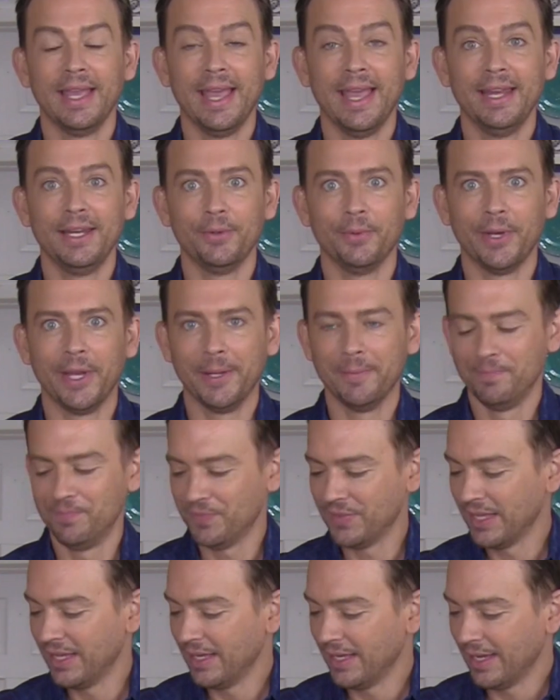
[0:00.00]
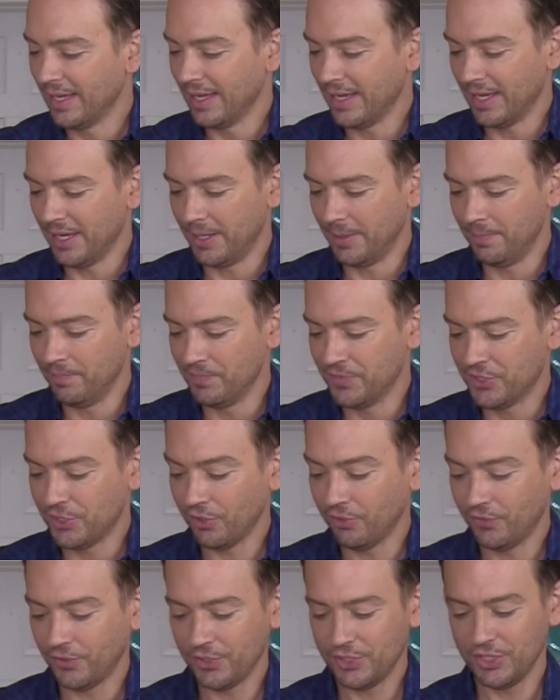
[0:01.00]
Anyway, so
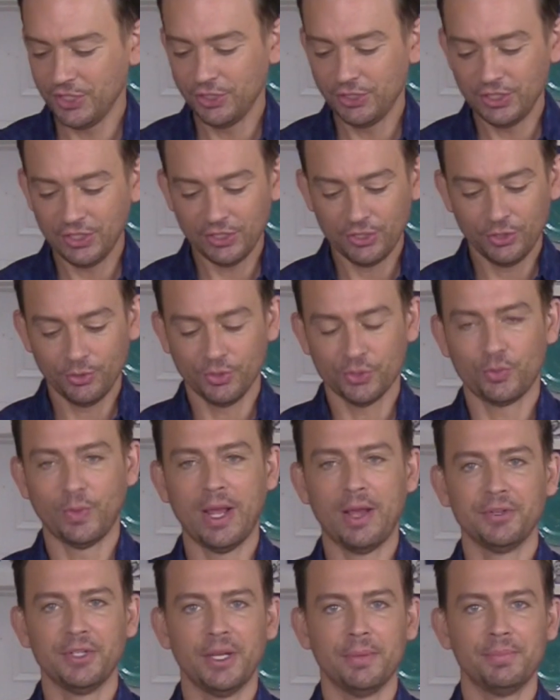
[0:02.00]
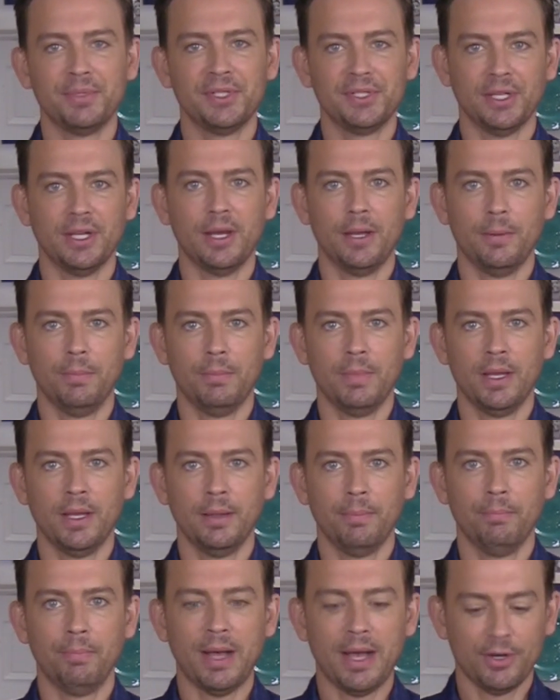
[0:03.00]
the first thing you need to do is round up some
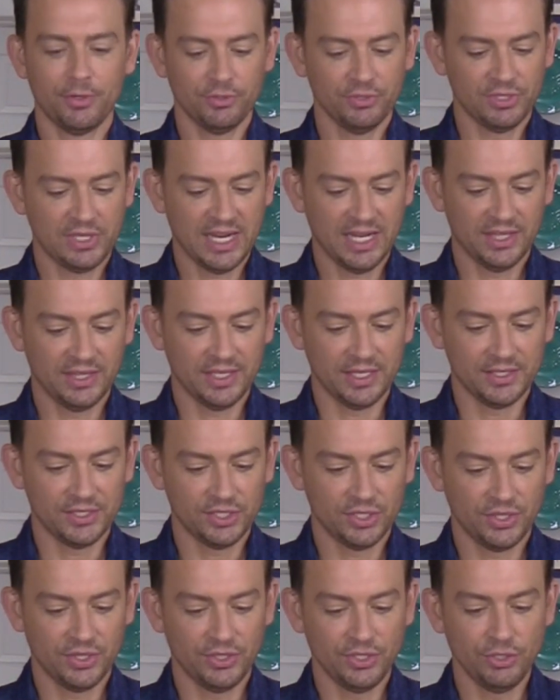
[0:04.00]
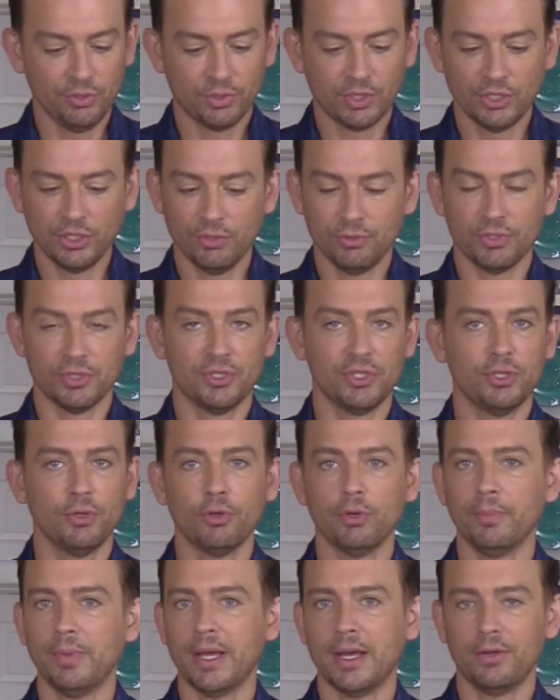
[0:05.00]
bottles like this. You can use a
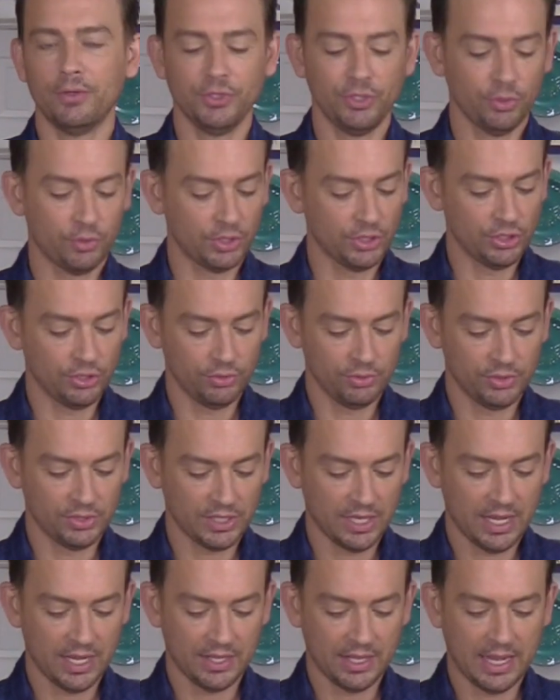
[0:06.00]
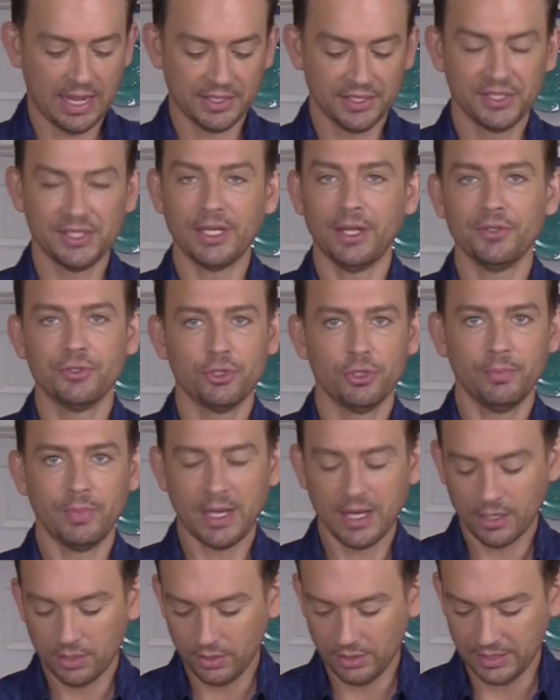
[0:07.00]
soda bottle, you can use a seltzer
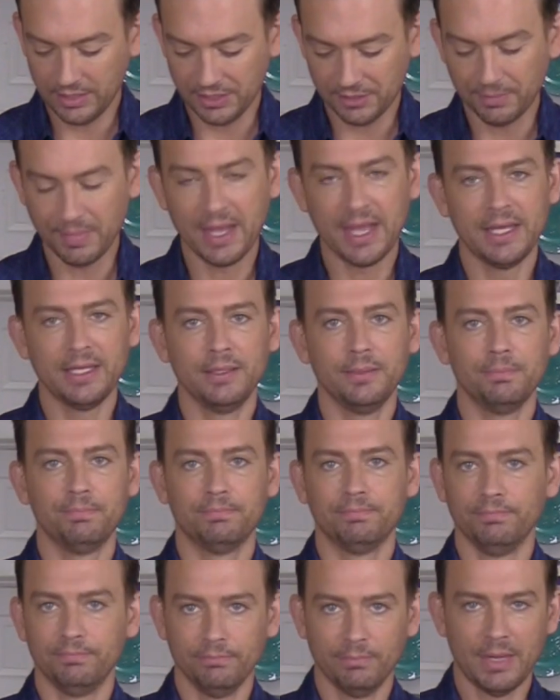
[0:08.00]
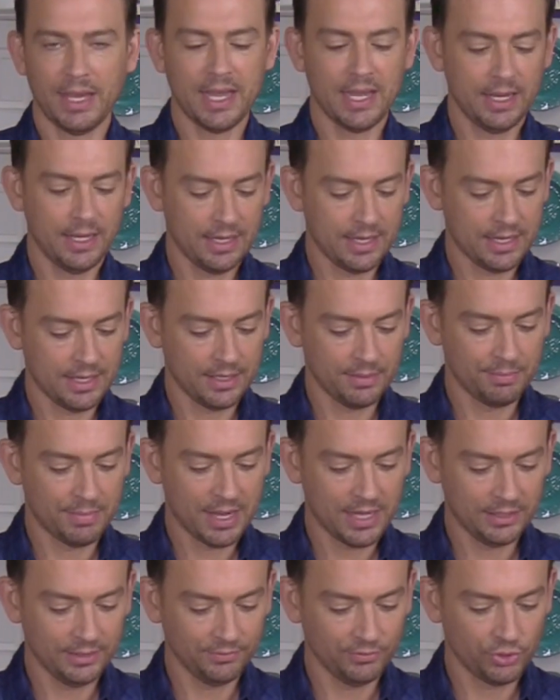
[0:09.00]
bottle is my
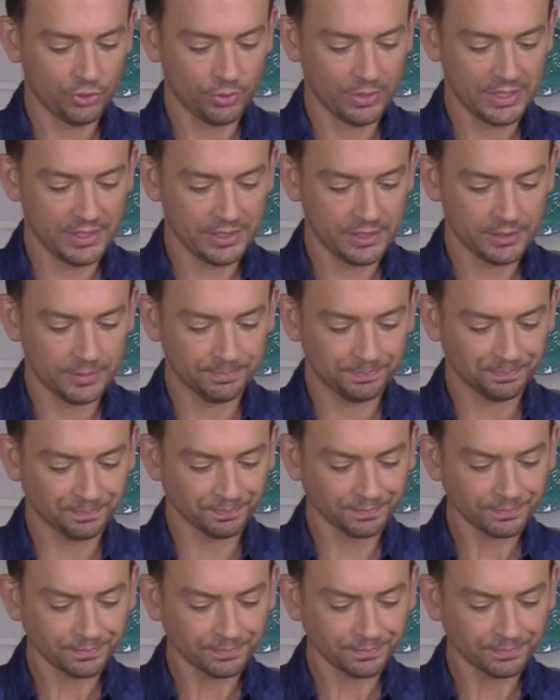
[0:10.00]
bottle of choice,